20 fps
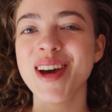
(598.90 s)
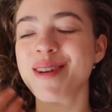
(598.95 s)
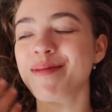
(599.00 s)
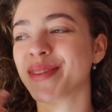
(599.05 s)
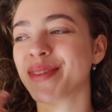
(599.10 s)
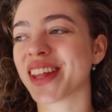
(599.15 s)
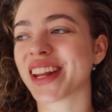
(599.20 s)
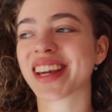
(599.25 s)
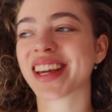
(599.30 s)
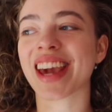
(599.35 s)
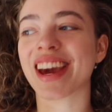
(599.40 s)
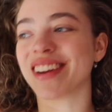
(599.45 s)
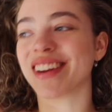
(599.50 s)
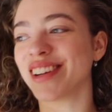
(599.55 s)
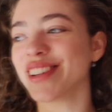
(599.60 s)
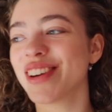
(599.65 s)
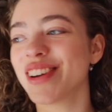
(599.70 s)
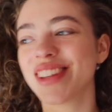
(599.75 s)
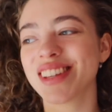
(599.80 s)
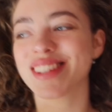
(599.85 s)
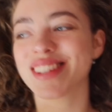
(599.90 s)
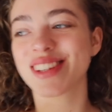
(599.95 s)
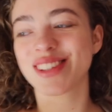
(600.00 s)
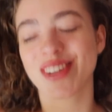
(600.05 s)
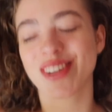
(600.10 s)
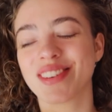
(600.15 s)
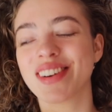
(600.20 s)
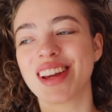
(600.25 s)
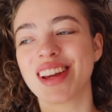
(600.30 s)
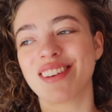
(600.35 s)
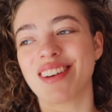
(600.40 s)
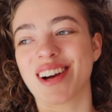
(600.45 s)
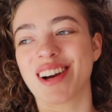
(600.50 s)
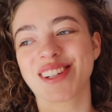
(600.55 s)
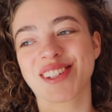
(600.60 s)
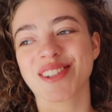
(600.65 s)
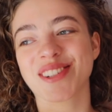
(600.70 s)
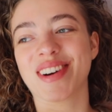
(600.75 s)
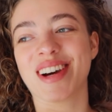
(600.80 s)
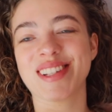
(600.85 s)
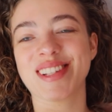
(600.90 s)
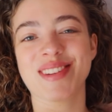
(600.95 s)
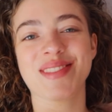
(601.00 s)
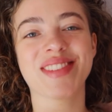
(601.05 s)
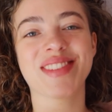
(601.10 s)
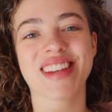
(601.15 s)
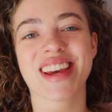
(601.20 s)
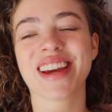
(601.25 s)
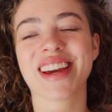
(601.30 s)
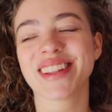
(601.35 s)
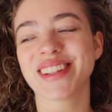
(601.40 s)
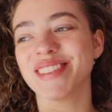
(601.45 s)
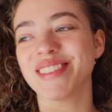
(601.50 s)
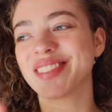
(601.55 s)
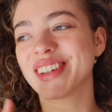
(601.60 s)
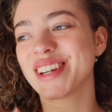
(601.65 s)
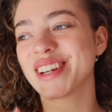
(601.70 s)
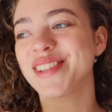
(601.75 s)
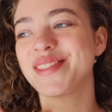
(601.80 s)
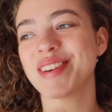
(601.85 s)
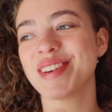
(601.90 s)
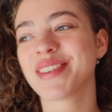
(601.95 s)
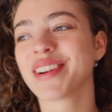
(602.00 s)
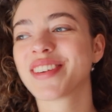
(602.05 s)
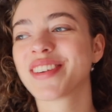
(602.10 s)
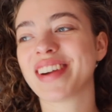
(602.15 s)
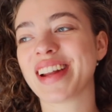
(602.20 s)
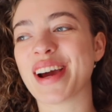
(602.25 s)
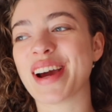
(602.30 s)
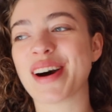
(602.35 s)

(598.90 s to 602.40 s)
But then again, I know these things are really irrational as I'm saying them because people are really